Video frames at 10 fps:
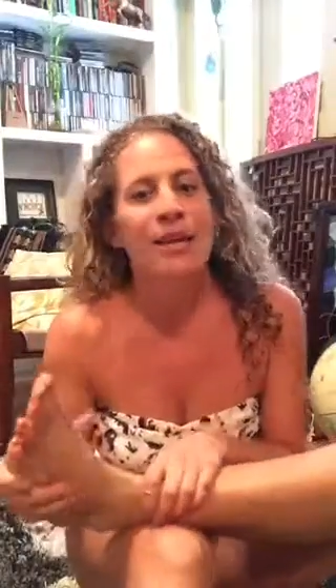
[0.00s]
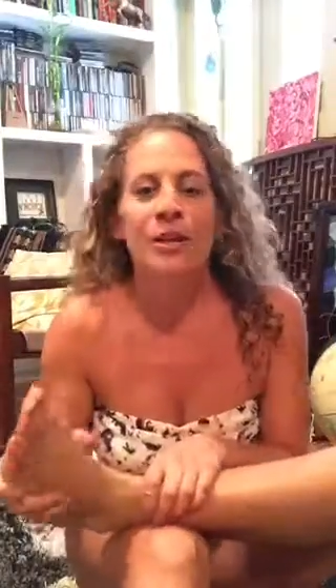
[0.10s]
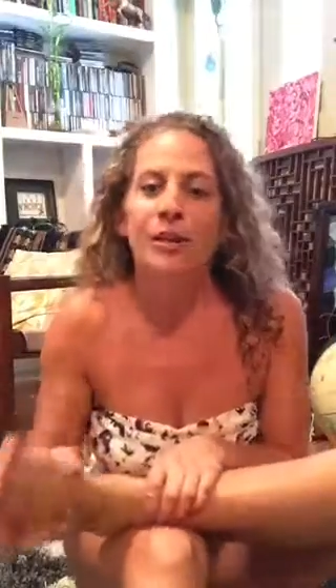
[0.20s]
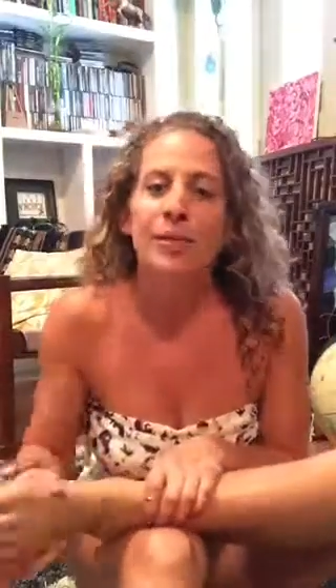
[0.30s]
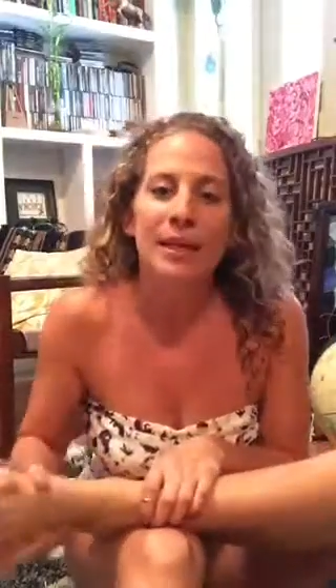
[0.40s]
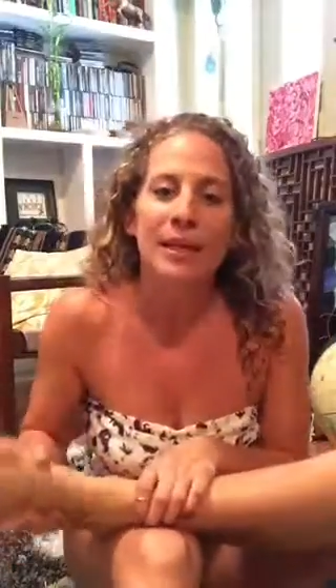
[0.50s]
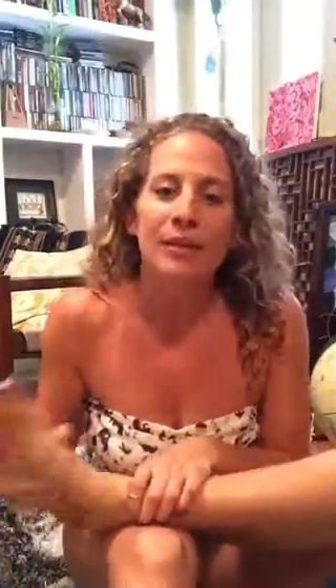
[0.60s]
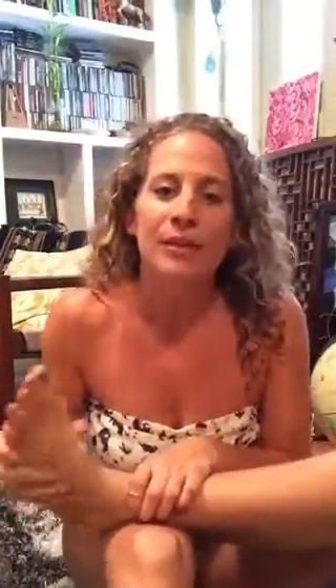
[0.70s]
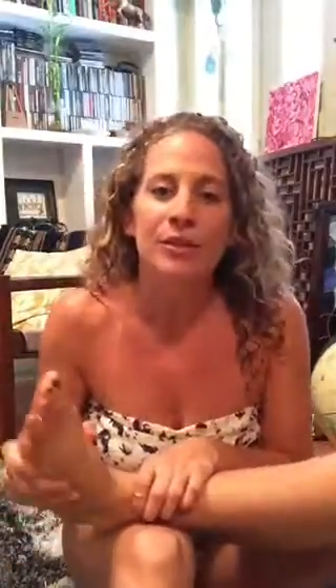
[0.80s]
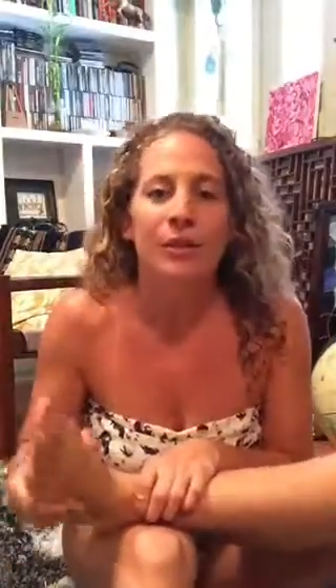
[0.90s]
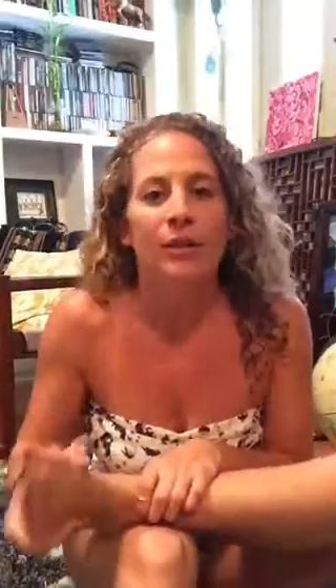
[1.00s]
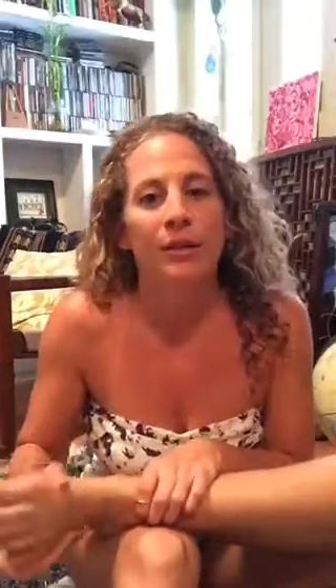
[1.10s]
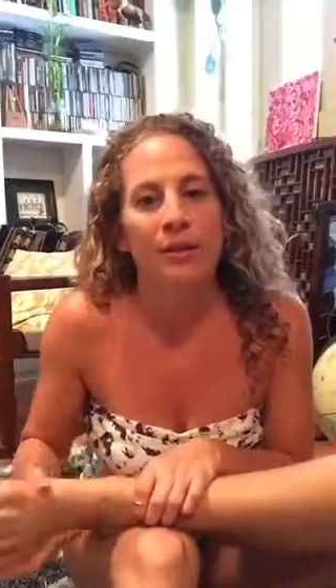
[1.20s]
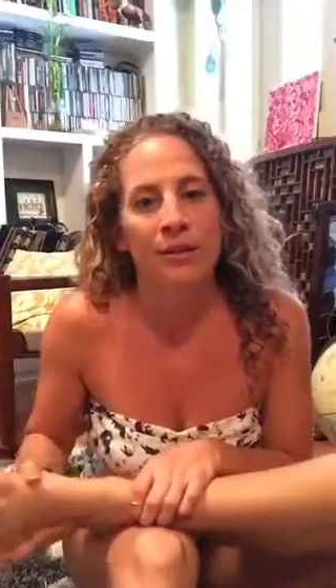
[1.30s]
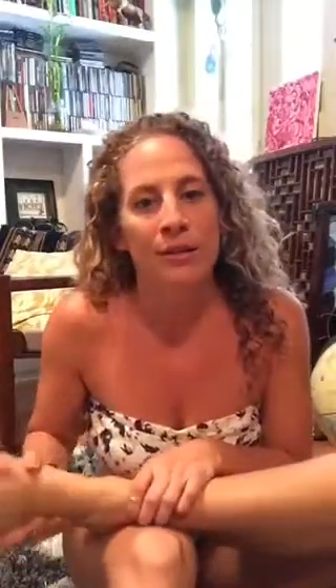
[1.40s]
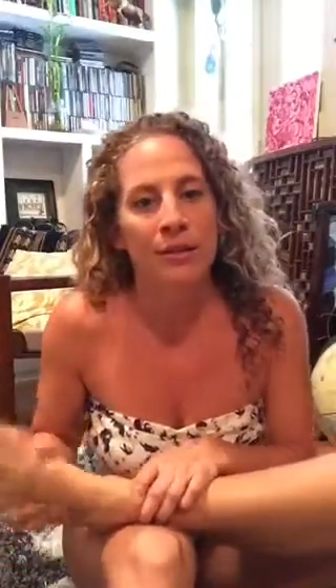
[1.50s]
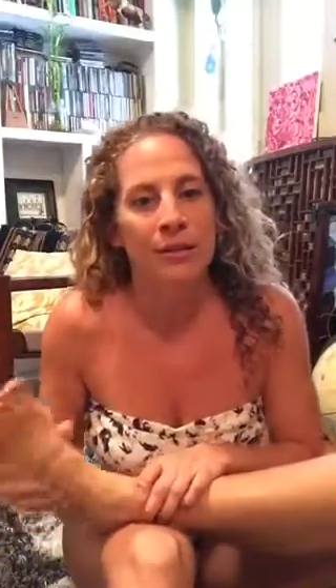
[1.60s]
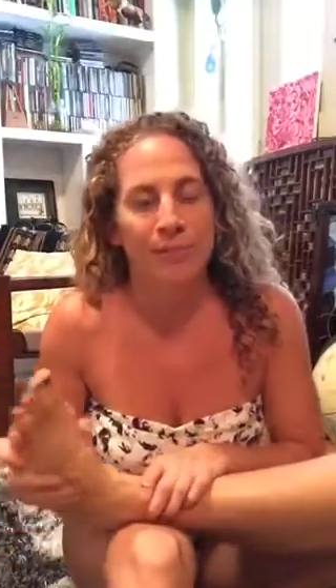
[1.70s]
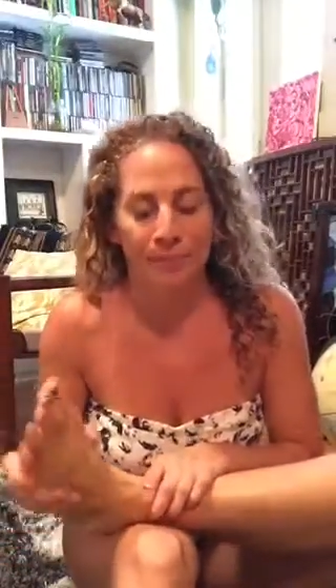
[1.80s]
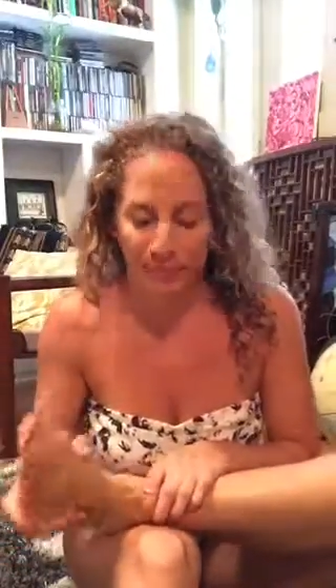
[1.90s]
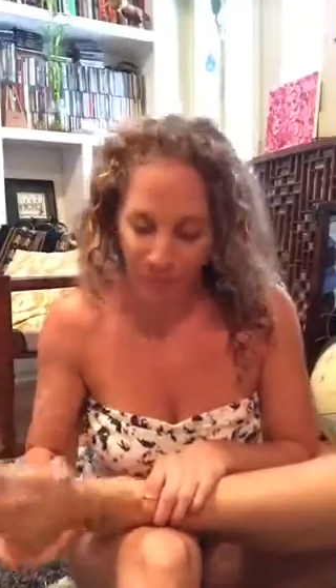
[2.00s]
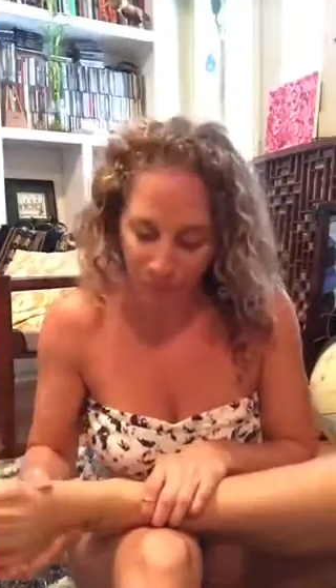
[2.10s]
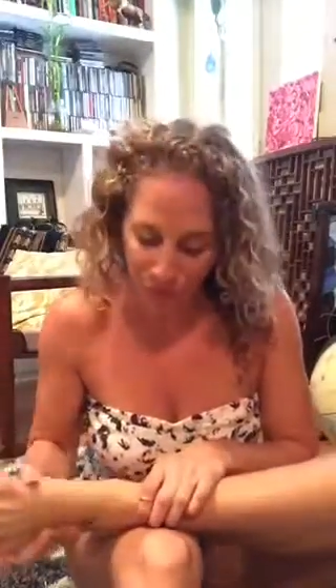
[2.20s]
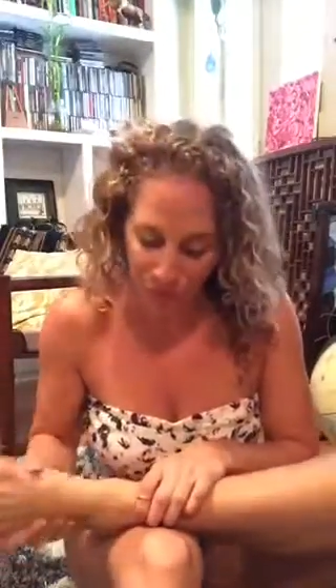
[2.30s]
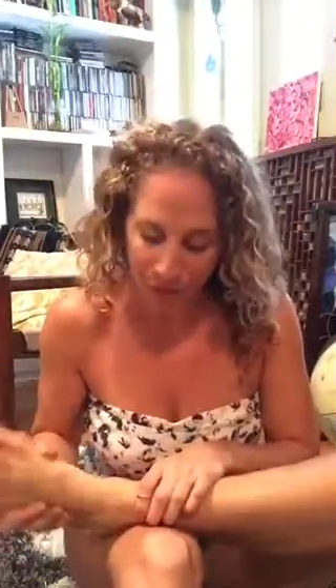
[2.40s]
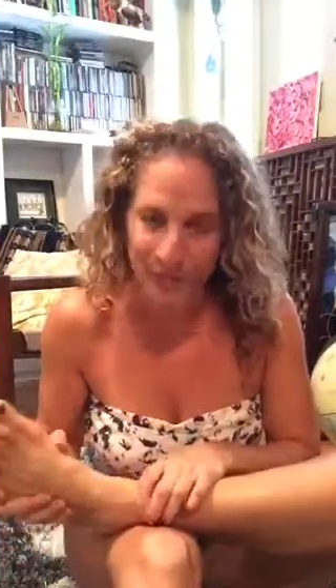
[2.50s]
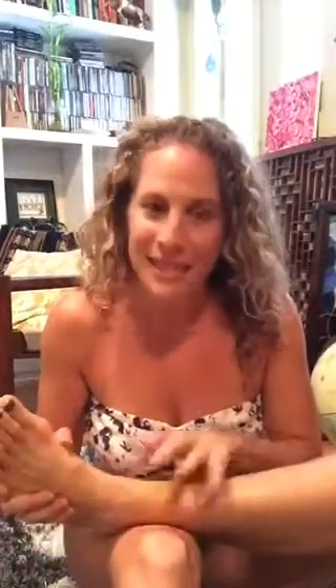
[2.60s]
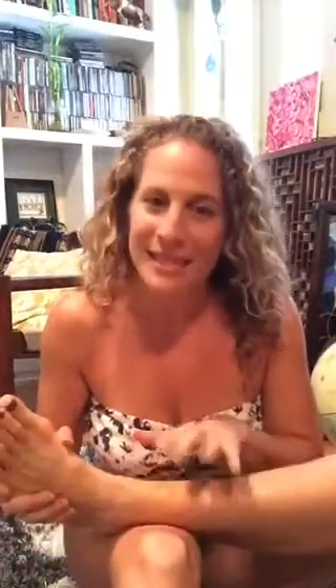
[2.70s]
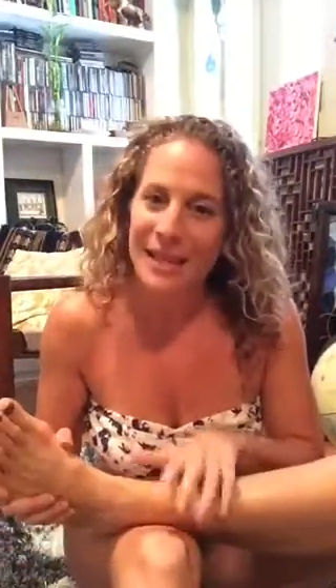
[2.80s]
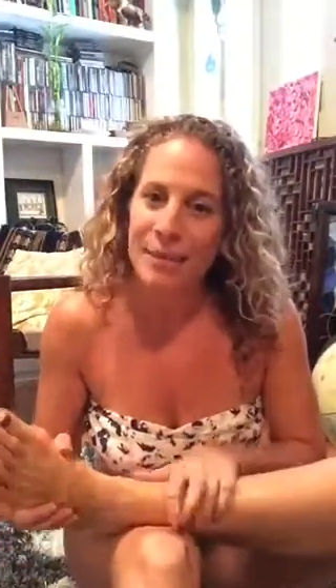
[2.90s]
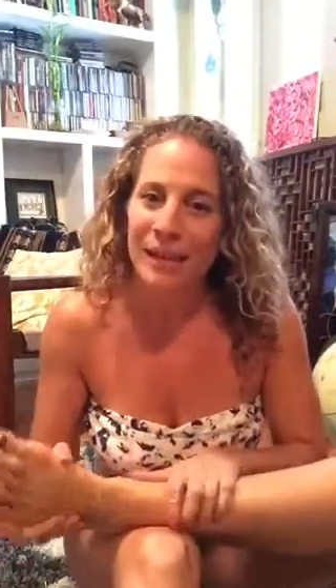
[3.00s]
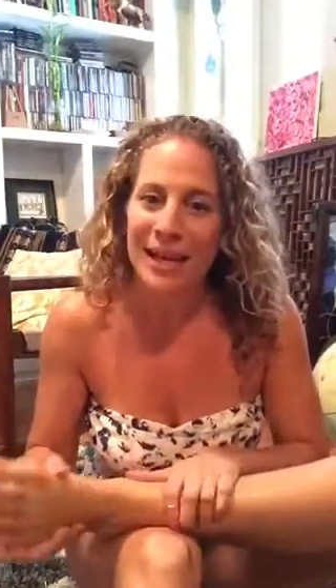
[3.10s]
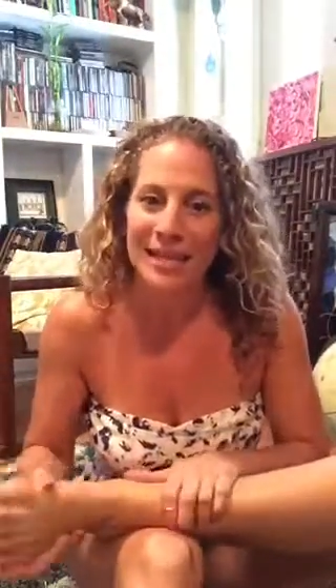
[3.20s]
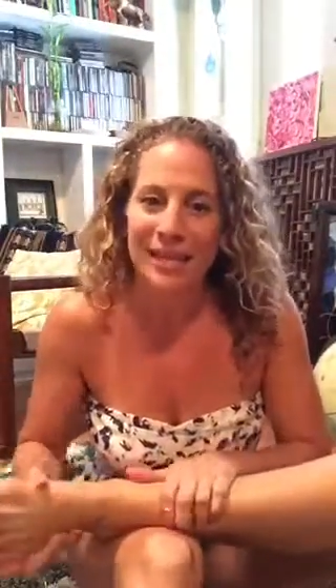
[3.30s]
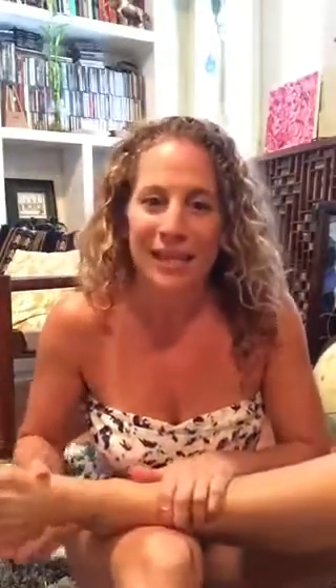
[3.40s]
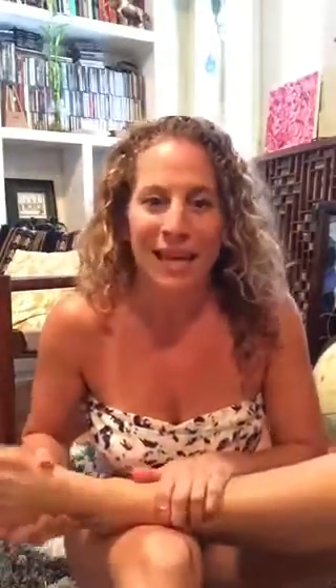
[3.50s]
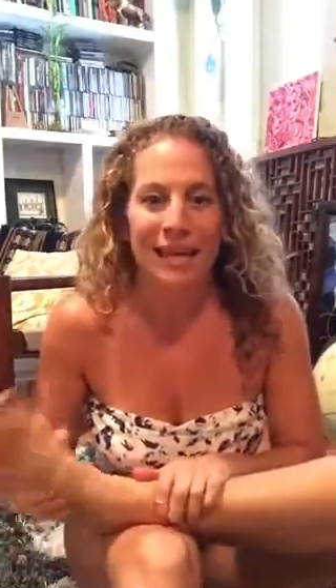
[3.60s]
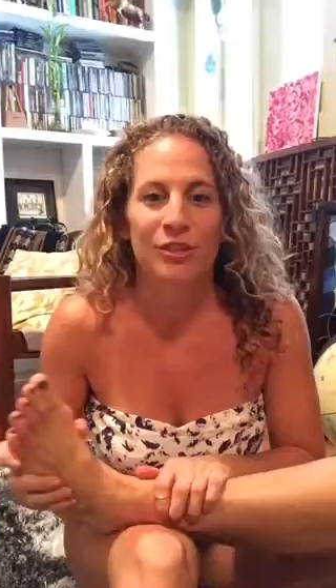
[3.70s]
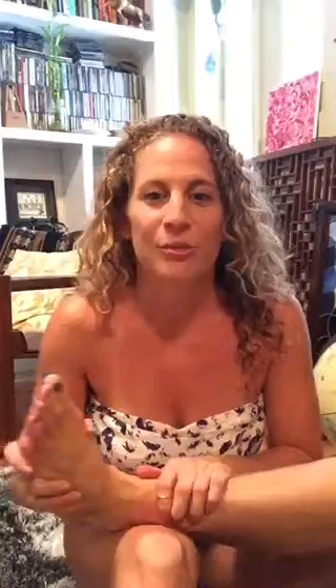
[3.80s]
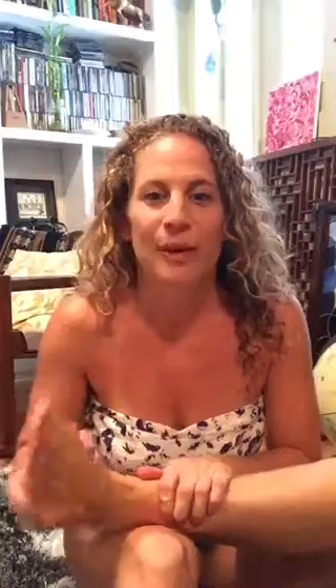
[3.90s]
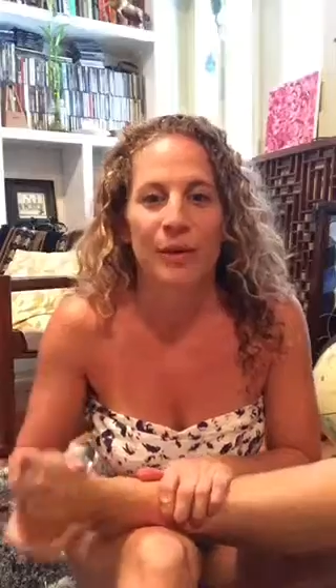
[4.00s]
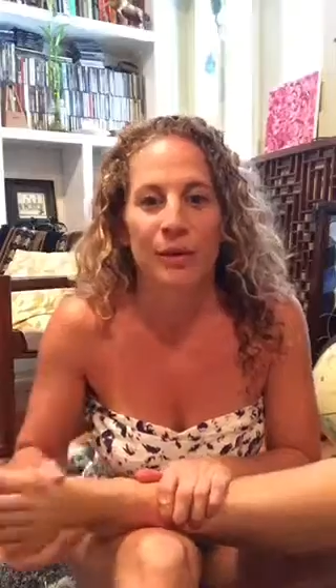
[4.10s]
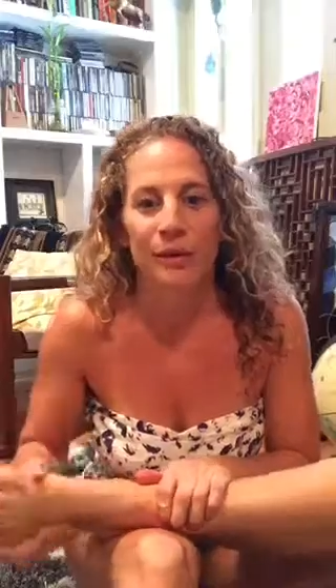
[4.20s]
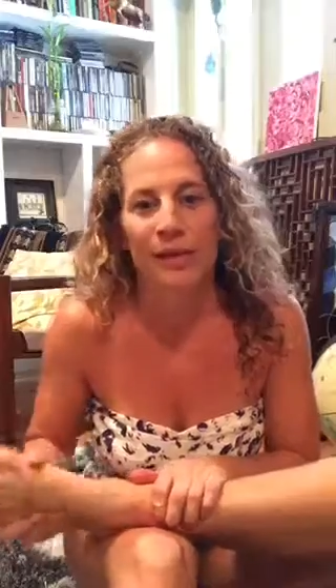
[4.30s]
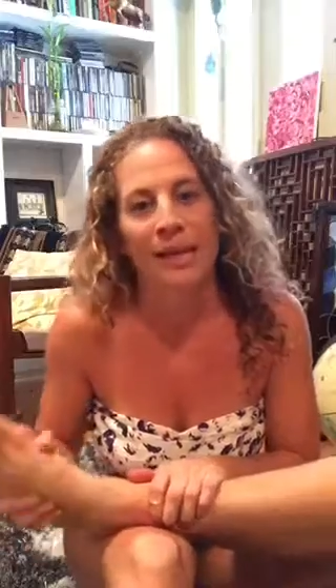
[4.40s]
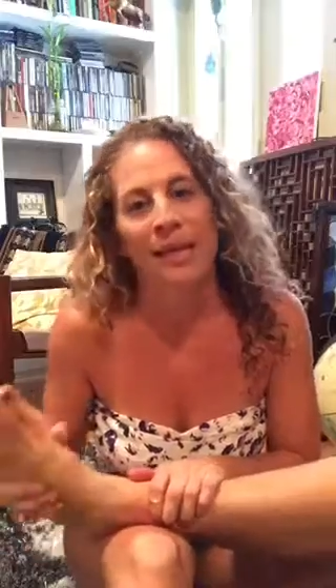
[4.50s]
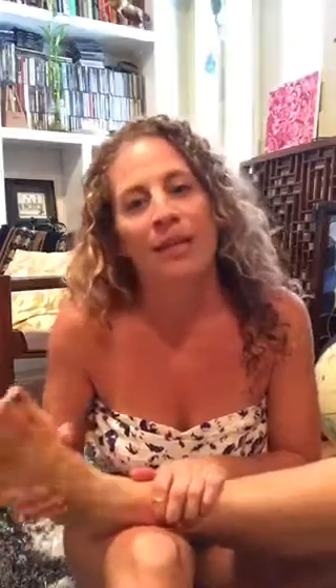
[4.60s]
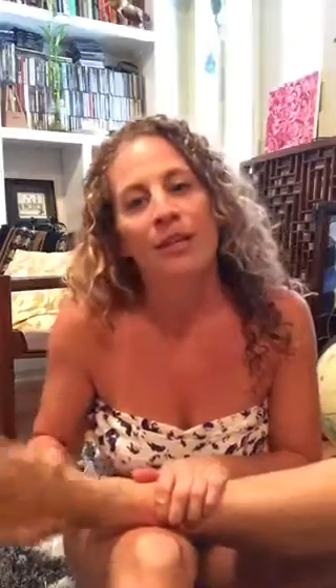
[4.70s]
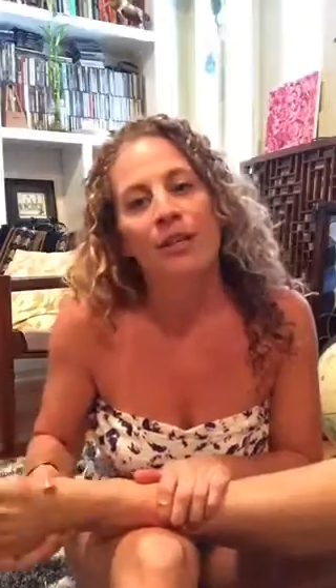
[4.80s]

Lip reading: You can make little circles and stabilize the leg just by holding it,